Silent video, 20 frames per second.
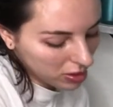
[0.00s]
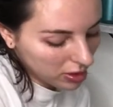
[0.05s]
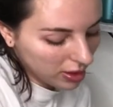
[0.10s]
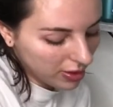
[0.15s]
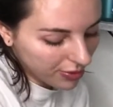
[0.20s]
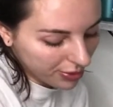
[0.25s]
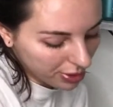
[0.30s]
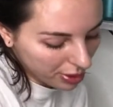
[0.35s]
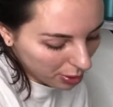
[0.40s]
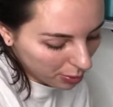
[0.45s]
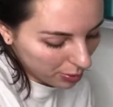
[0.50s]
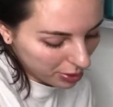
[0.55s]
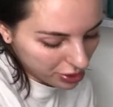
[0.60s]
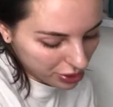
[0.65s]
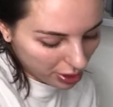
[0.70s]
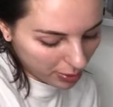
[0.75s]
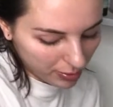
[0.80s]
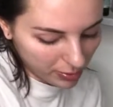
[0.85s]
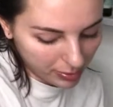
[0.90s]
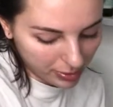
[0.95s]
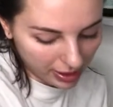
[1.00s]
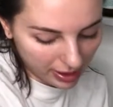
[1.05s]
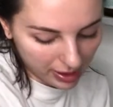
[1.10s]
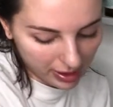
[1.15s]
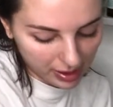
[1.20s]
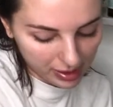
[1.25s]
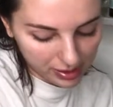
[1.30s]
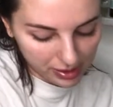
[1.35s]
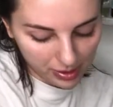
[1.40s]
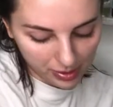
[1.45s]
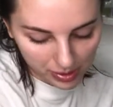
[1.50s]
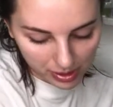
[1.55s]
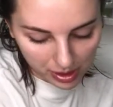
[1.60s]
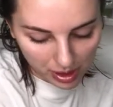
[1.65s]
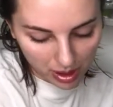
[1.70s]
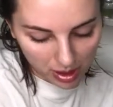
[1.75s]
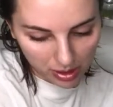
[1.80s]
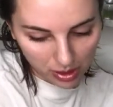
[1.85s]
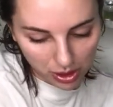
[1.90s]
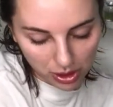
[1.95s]
even though we're dermaplaning, so it's
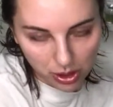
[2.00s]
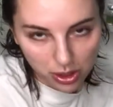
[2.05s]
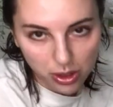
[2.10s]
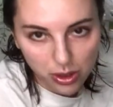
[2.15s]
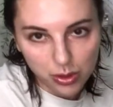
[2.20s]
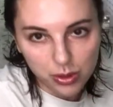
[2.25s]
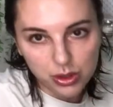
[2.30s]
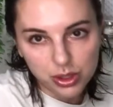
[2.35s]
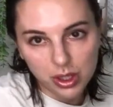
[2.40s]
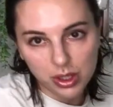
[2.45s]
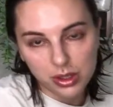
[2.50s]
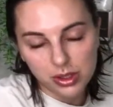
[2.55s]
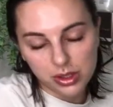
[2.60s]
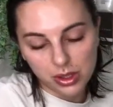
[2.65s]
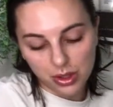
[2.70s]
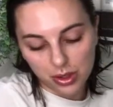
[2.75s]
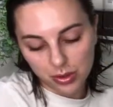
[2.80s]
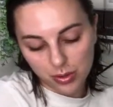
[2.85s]
not a huge concern